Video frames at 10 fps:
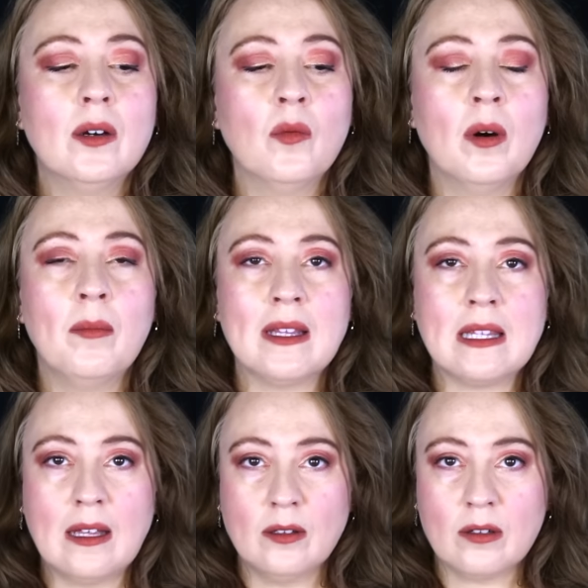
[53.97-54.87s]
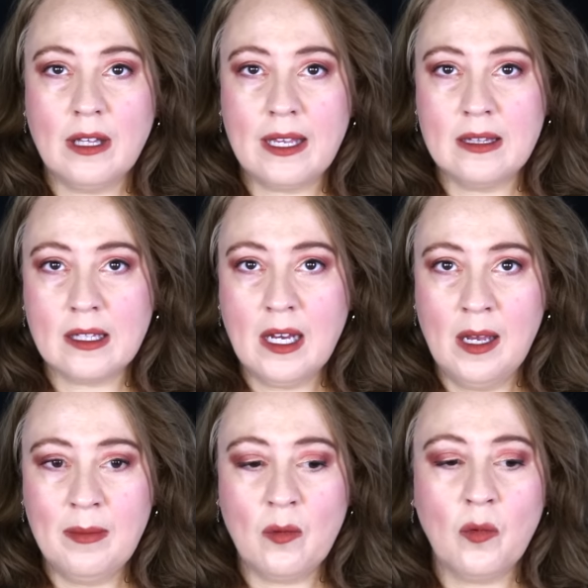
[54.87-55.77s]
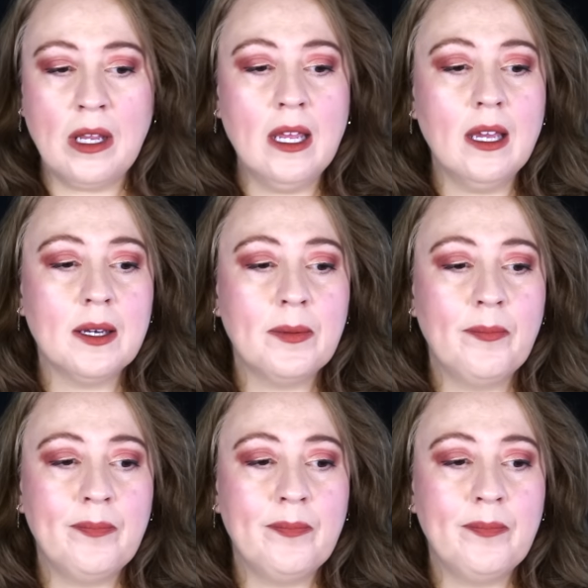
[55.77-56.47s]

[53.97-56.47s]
What might that look like in the coming week?